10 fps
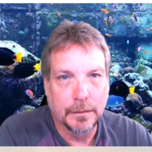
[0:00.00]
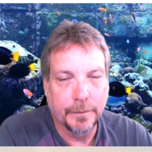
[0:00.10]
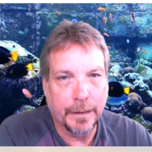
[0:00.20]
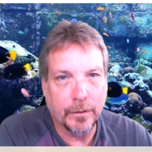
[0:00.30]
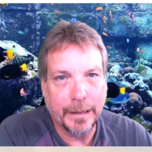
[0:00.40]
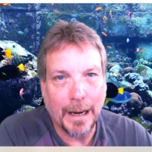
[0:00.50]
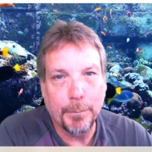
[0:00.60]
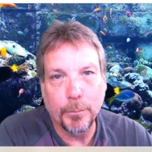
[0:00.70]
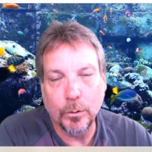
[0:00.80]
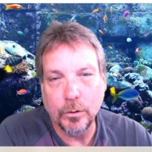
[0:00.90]
They are
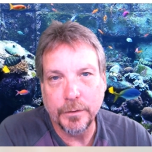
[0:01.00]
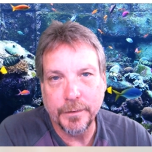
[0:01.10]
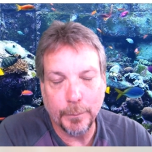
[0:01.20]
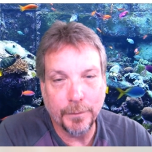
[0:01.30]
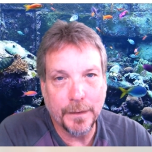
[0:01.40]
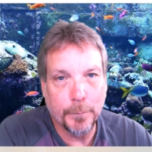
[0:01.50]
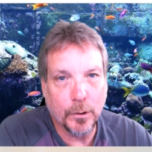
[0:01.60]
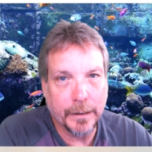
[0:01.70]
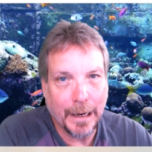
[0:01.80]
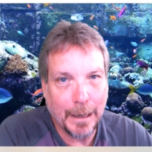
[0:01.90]
capable, some of them
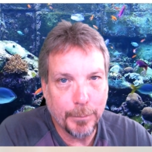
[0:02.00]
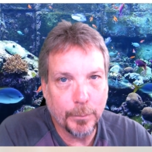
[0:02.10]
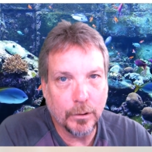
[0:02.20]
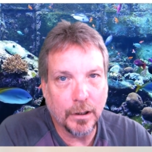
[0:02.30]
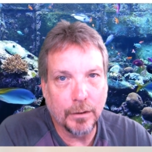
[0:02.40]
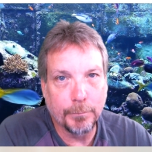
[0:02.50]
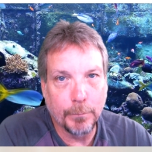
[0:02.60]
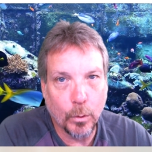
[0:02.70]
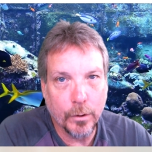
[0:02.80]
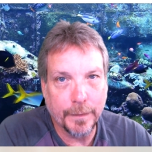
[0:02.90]
are capable of
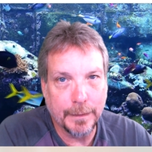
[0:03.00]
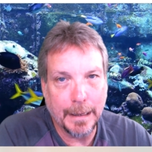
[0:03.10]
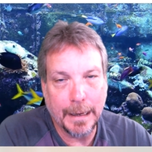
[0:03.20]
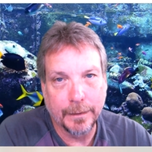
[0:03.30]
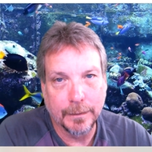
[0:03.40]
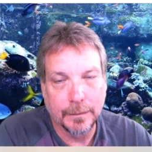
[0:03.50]
more than that.